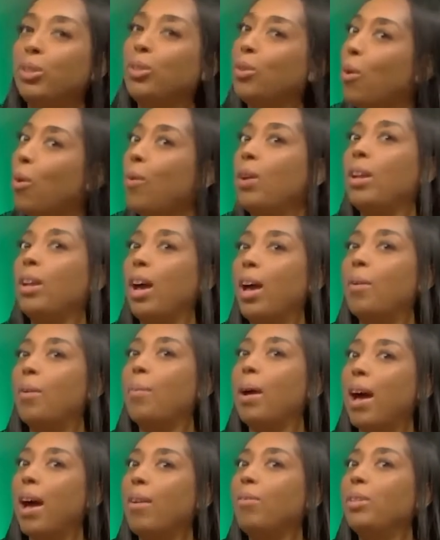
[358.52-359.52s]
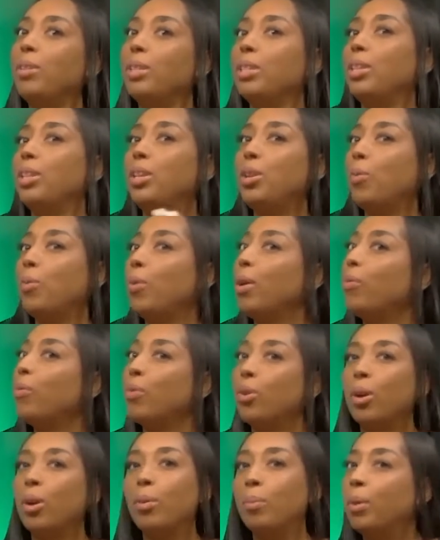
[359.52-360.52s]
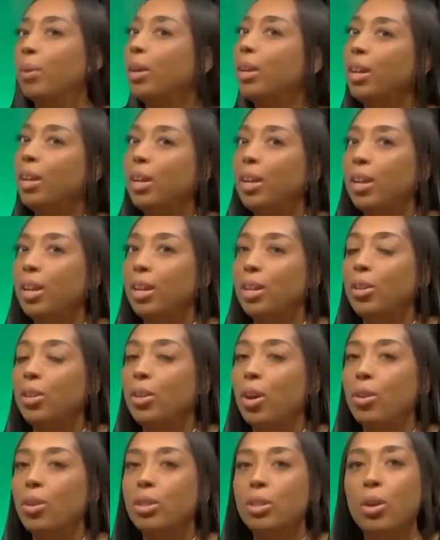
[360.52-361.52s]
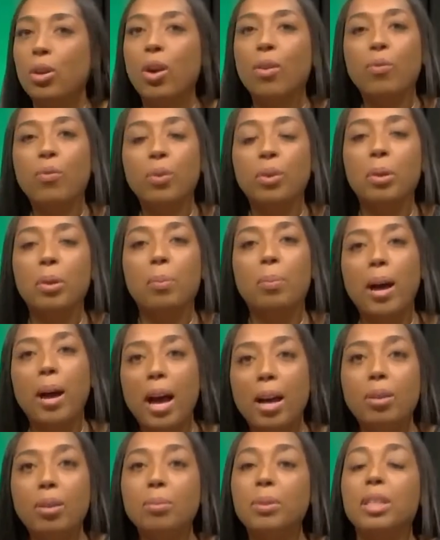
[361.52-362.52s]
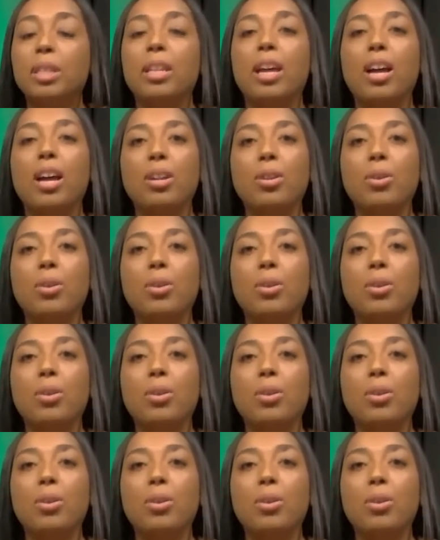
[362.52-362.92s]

going up. Obviously, you went from, starting from the bottom to now